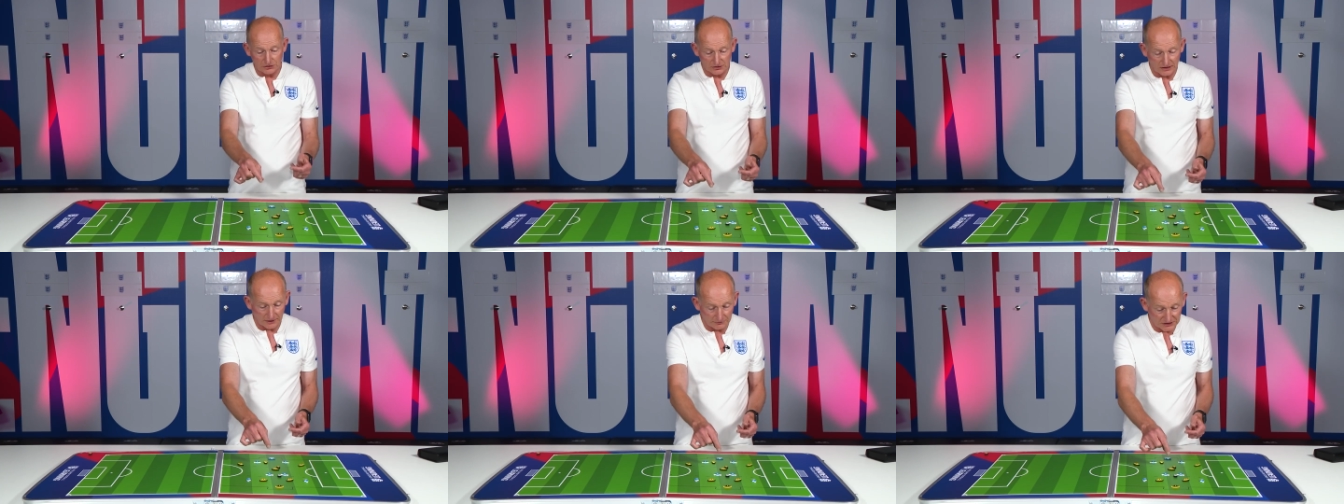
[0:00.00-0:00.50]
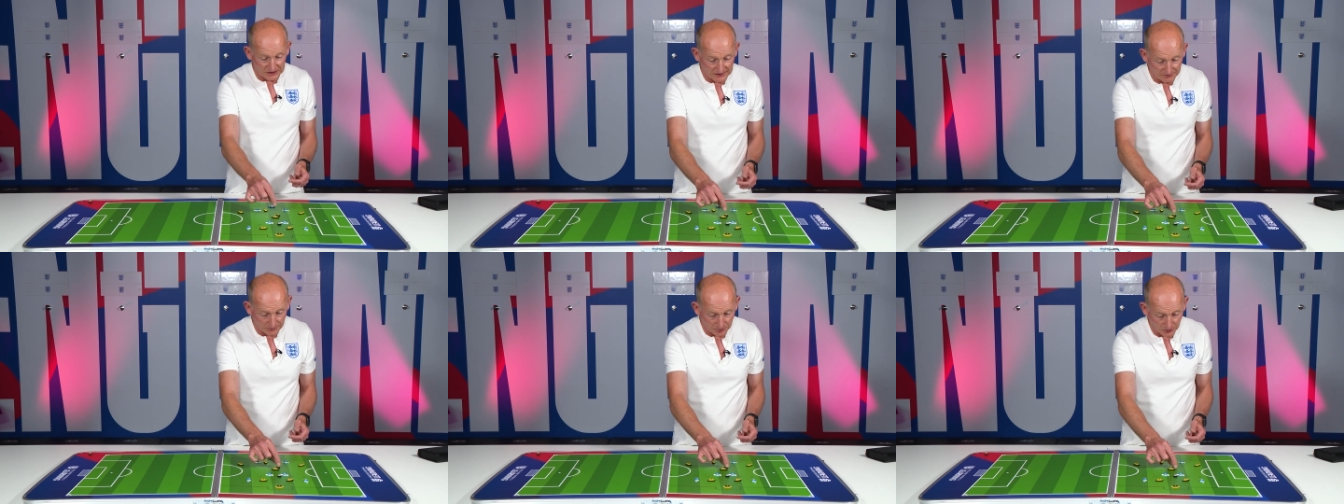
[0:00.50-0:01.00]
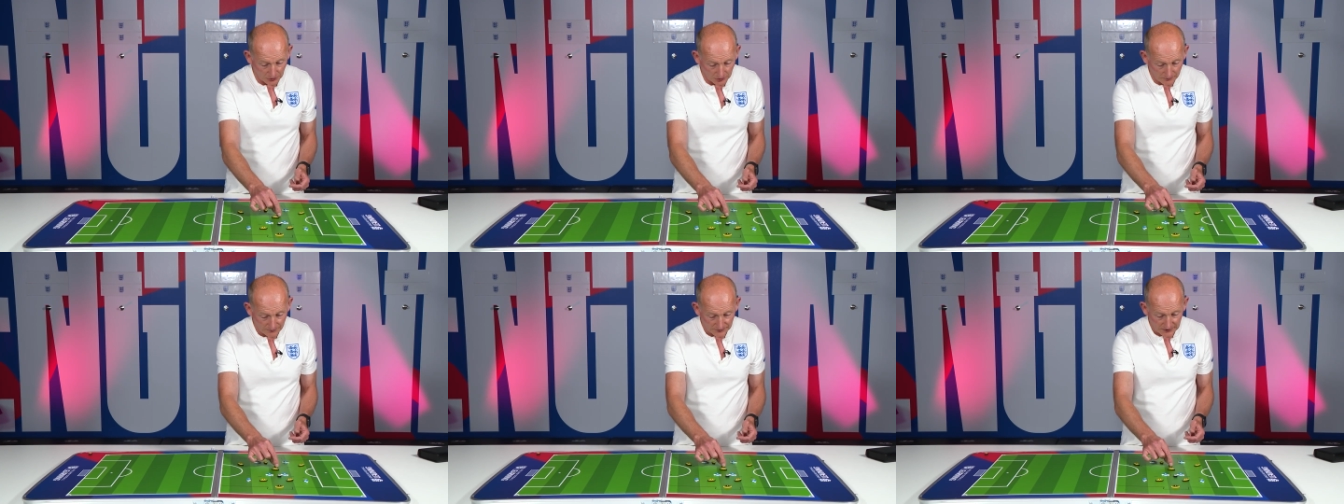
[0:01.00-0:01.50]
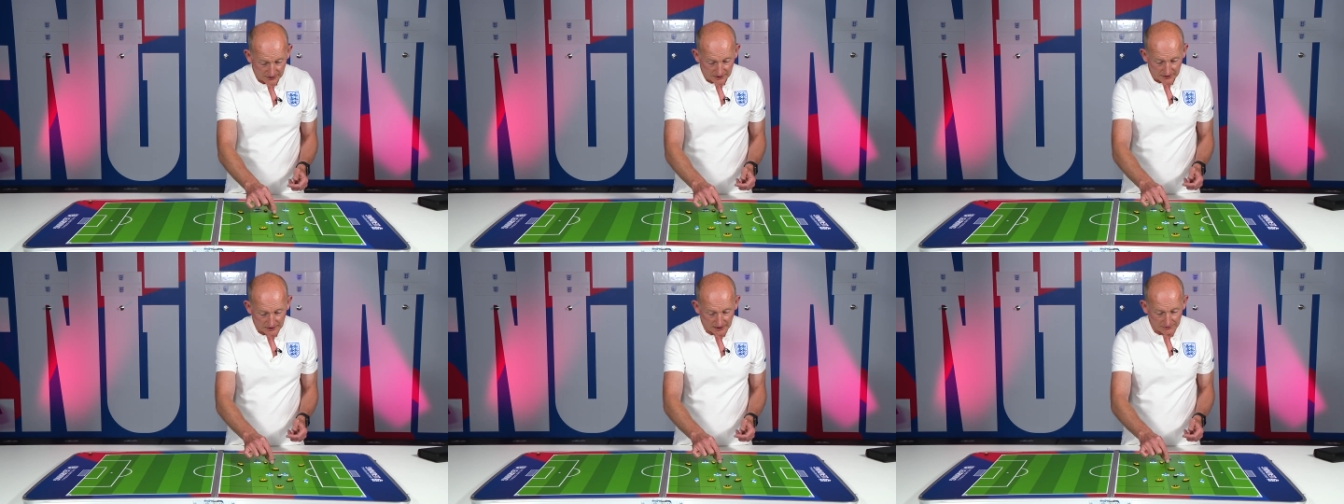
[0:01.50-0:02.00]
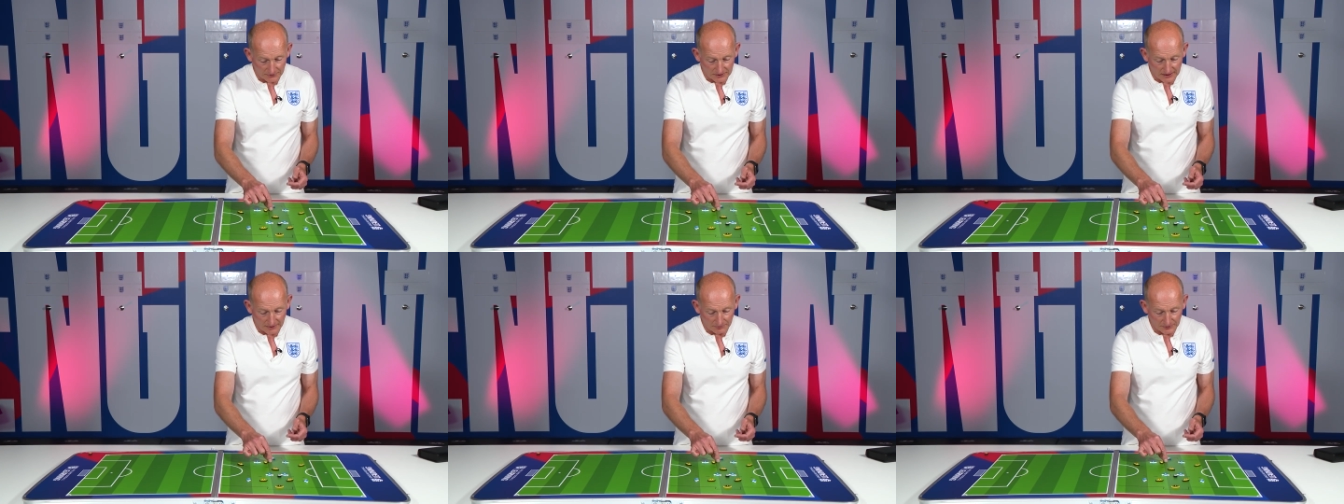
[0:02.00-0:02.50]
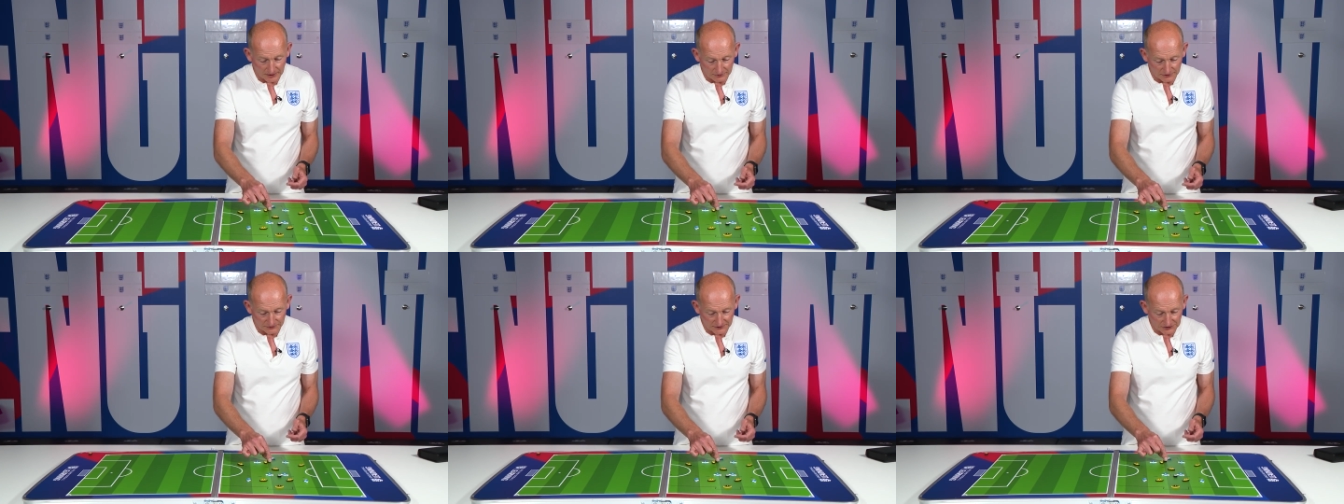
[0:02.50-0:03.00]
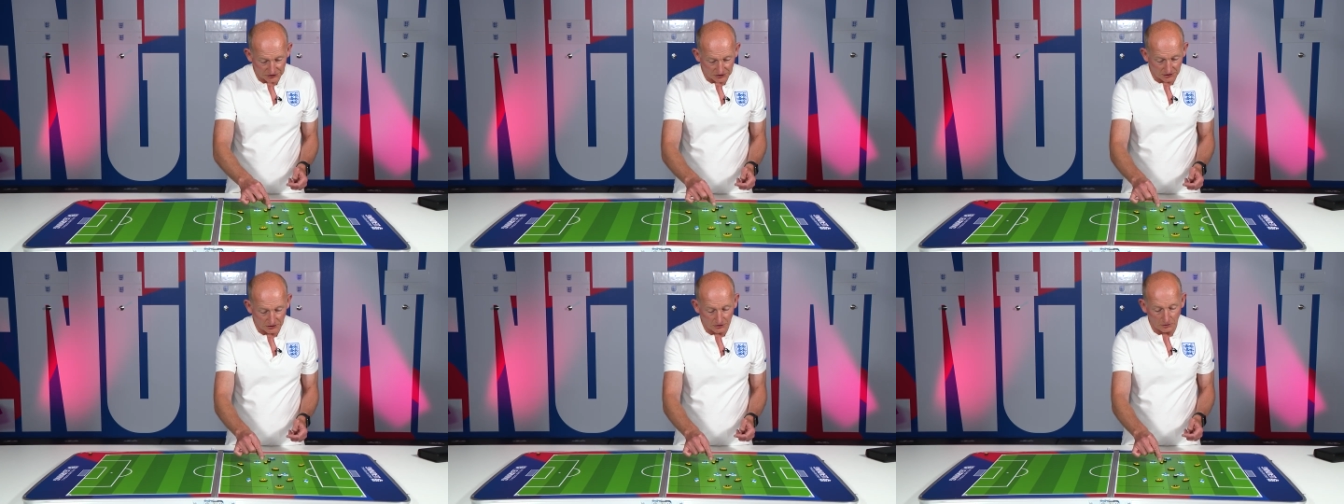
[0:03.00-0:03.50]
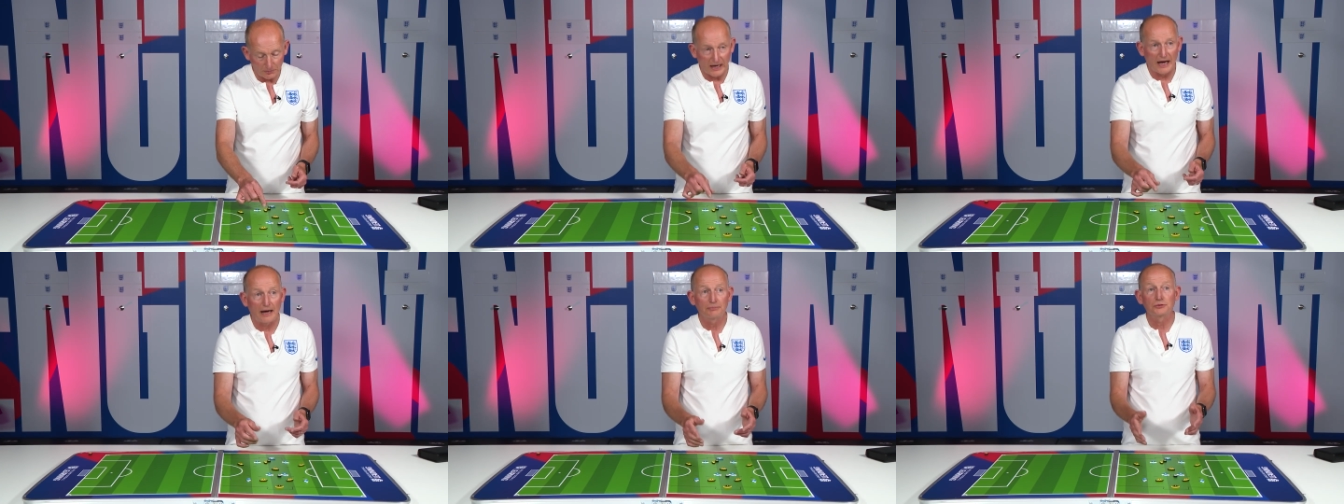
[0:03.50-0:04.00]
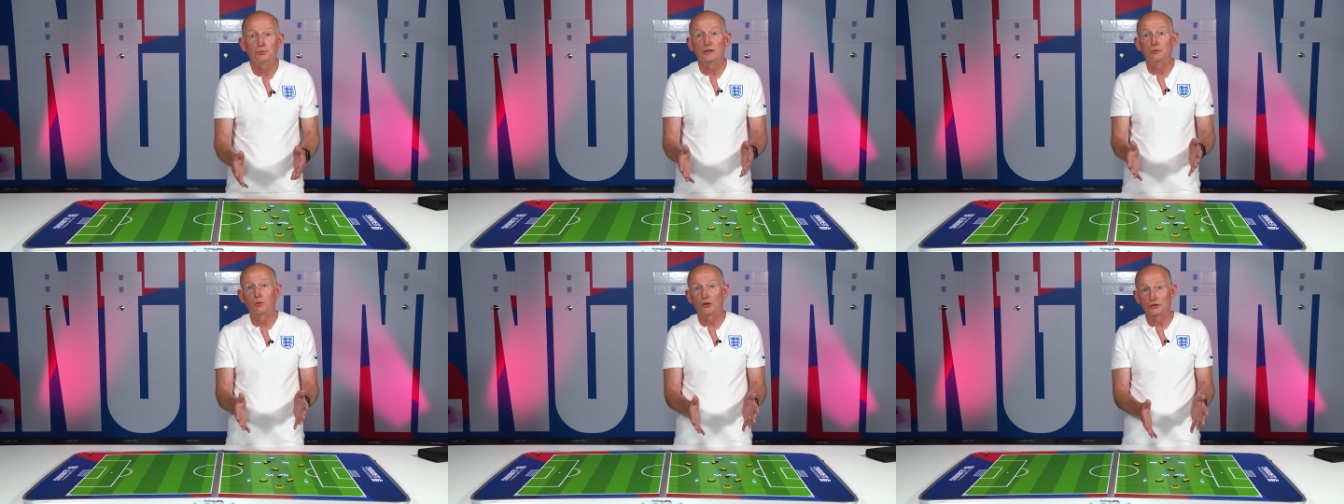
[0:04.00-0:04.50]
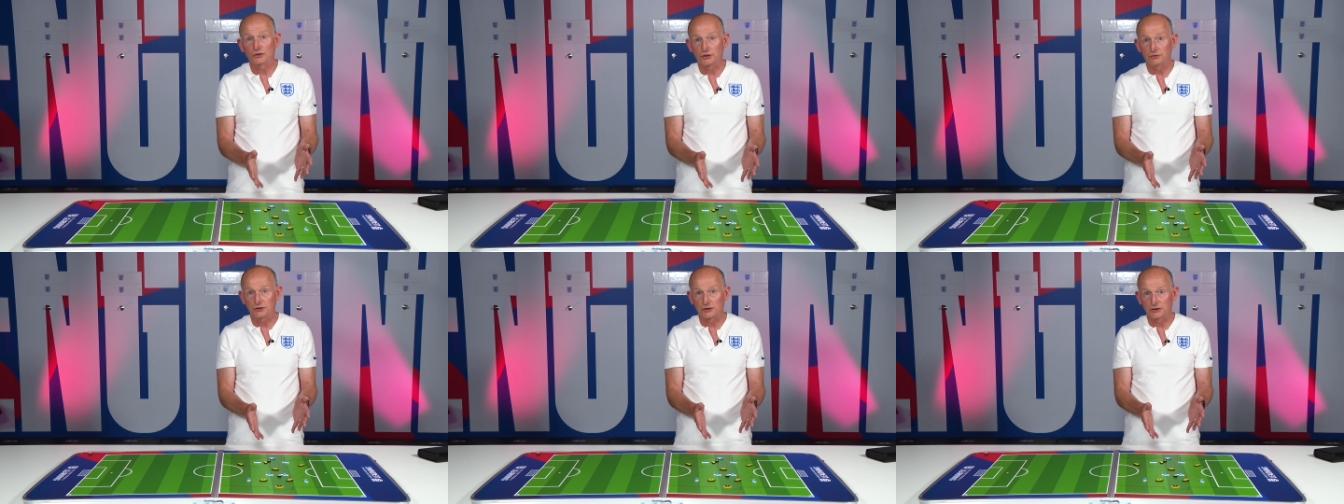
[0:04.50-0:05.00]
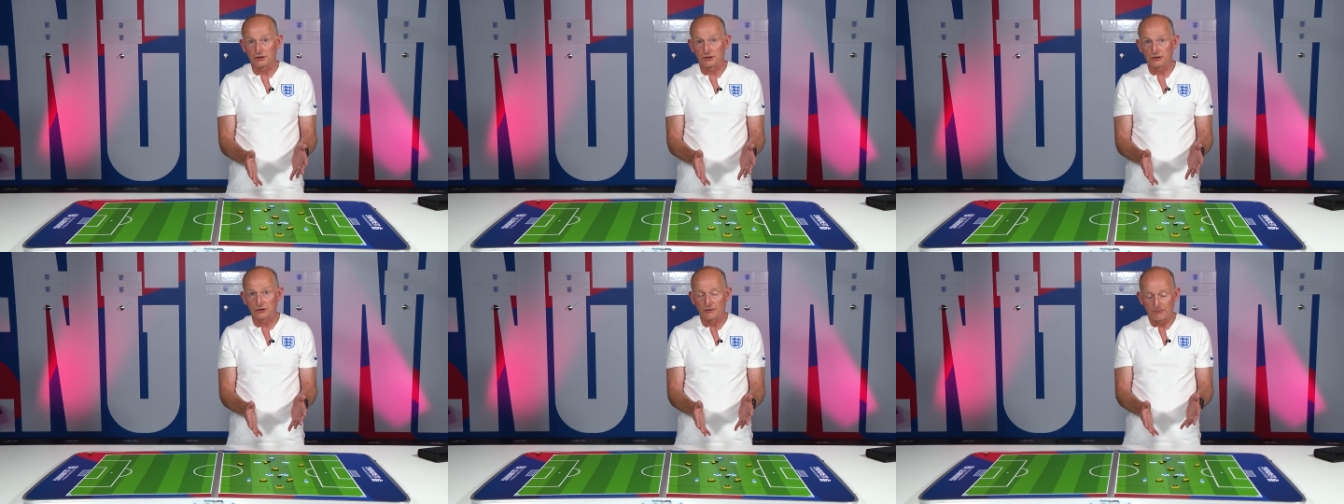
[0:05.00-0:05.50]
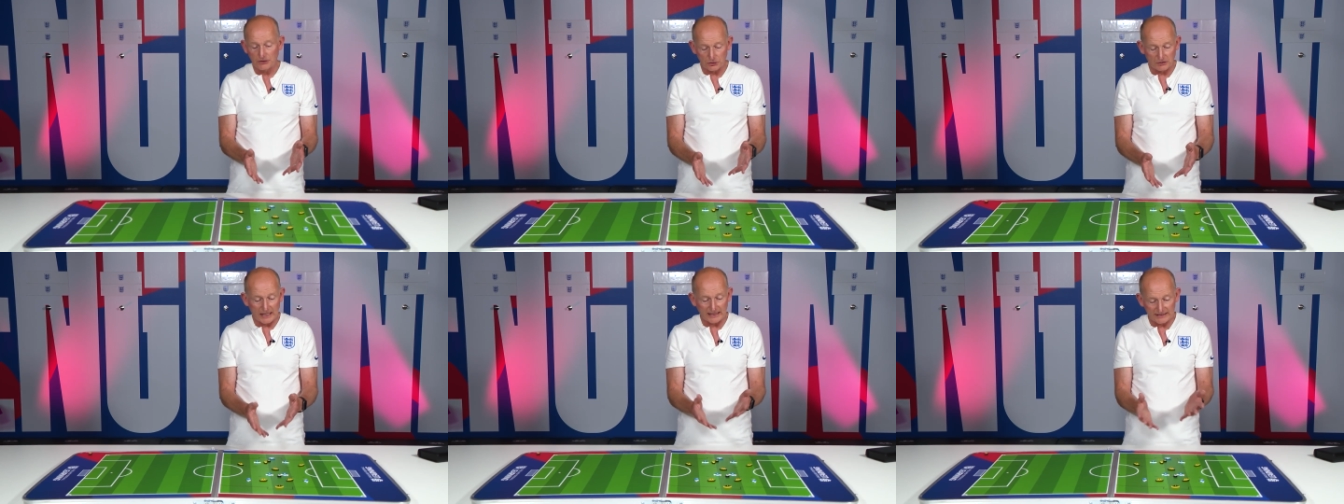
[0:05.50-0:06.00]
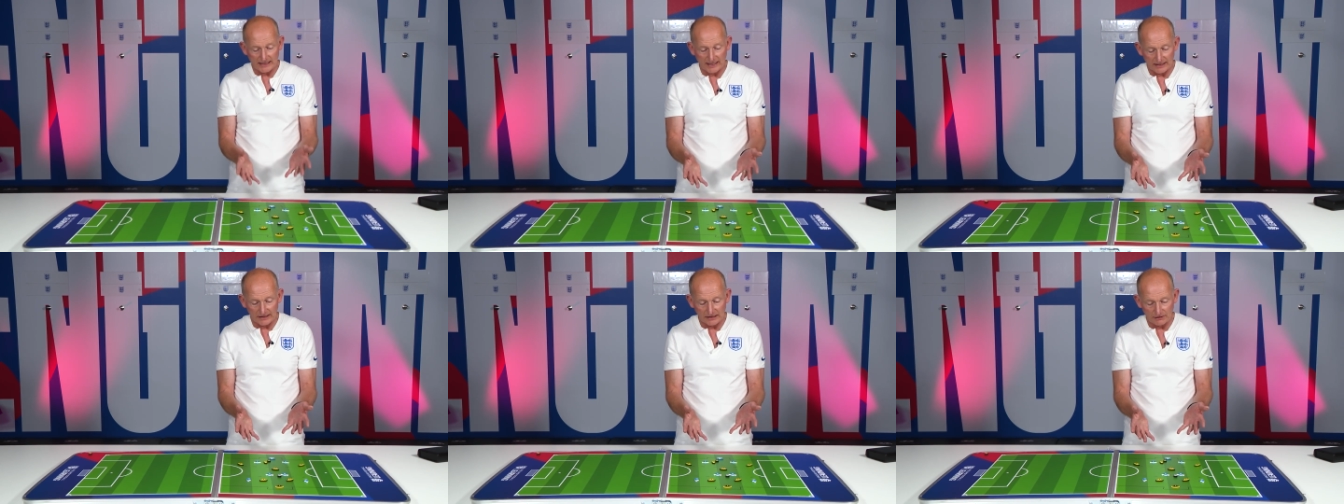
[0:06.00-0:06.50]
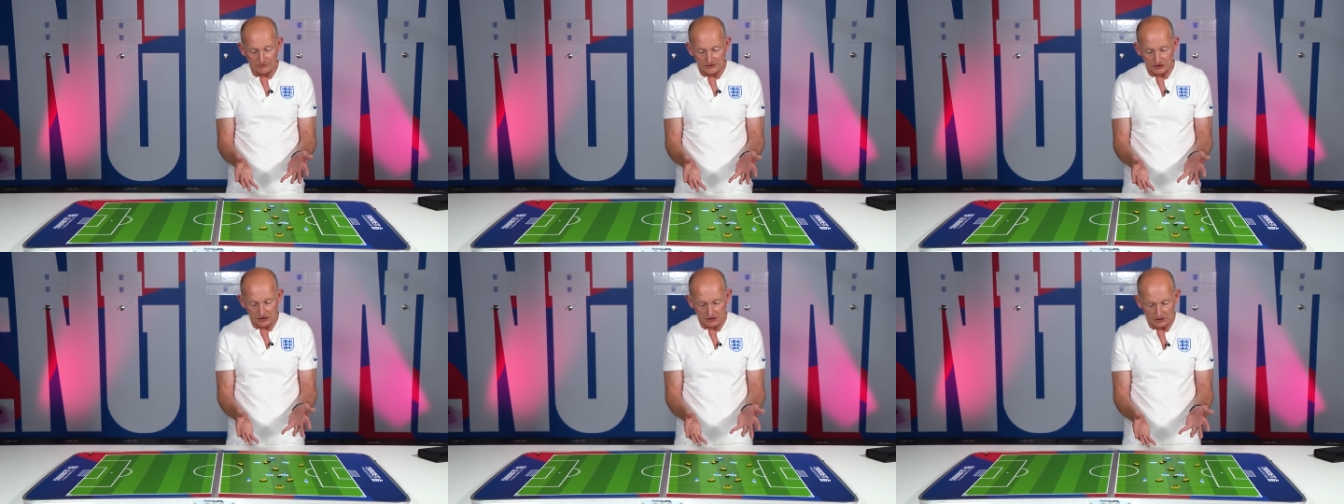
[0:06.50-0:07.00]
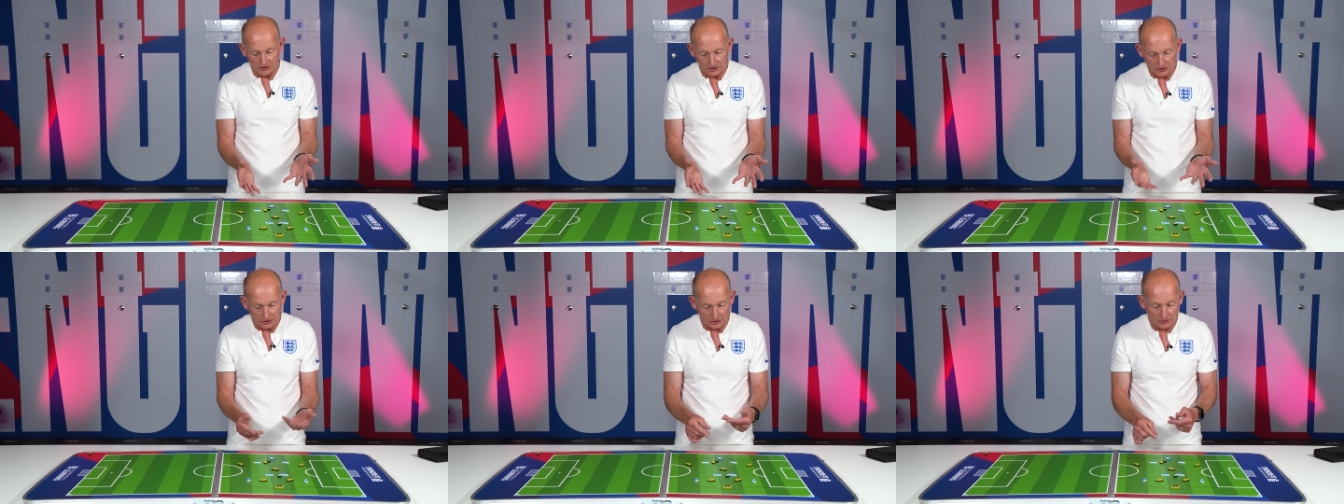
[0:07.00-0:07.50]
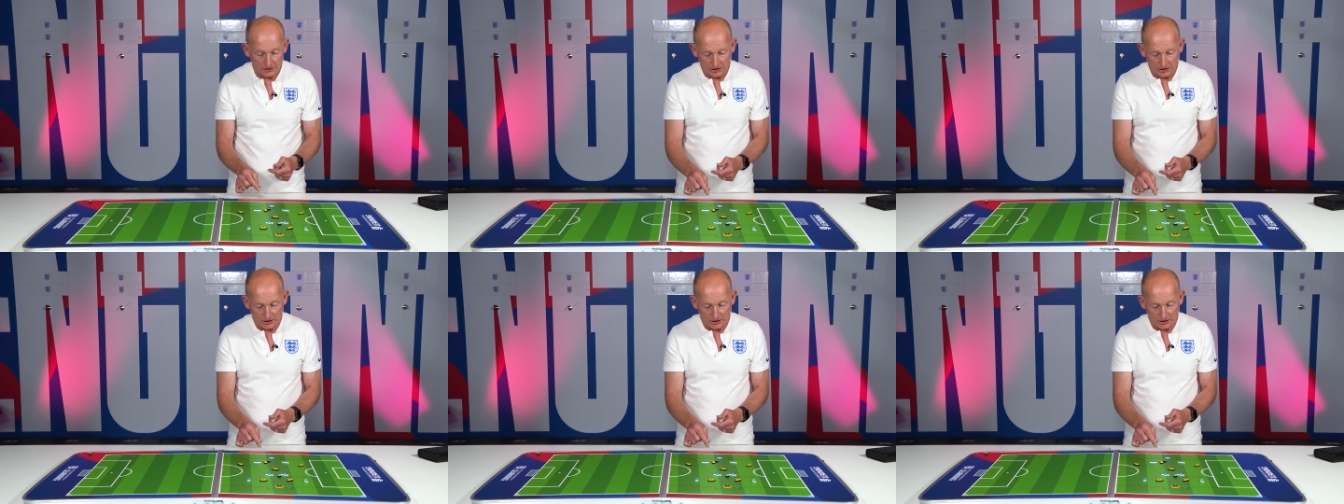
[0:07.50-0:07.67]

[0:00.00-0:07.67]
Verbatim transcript: should they receive the ball, they would then be able to finish on goal perhaps with one or two touches. So that technique of finishing on goal,